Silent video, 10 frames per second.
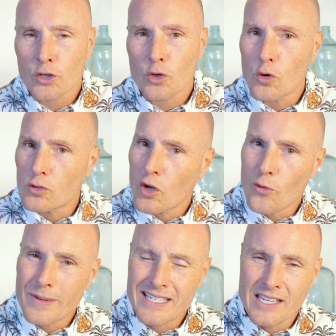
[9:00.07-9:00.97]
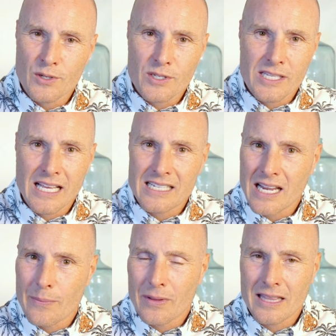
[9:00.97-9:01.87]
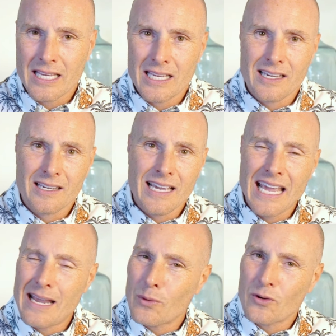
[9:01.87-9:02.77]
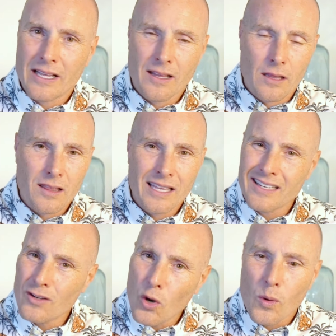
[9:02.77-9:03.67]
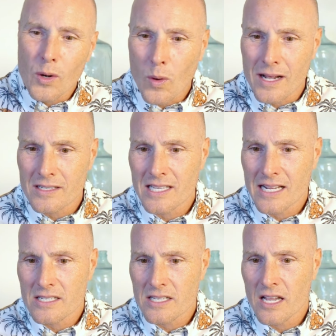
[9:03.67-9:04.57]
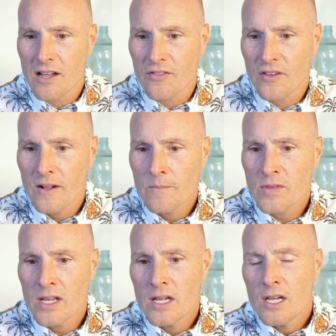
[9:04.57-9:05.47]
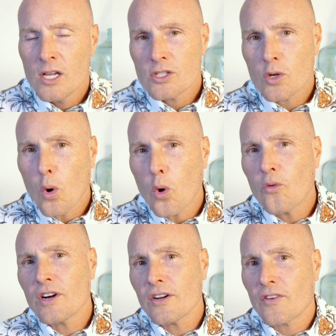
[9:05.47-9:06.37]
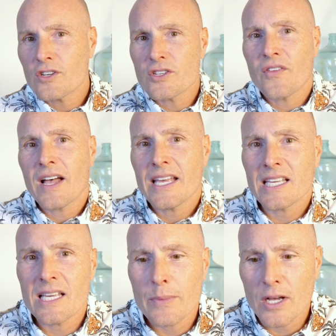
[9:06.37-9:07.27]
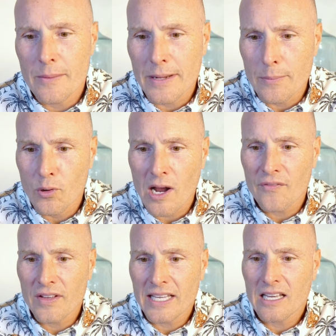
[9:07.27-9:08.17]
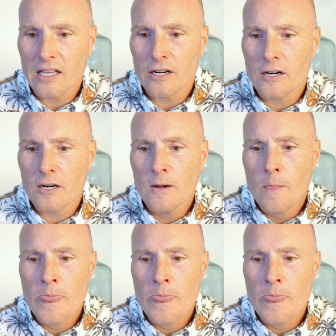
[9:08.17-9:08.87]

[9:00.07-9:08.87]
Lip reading: to grow, tomatillos and that type of thing, amaranth. Like, no one wants that stuff. So over diversifying can become a profit killer.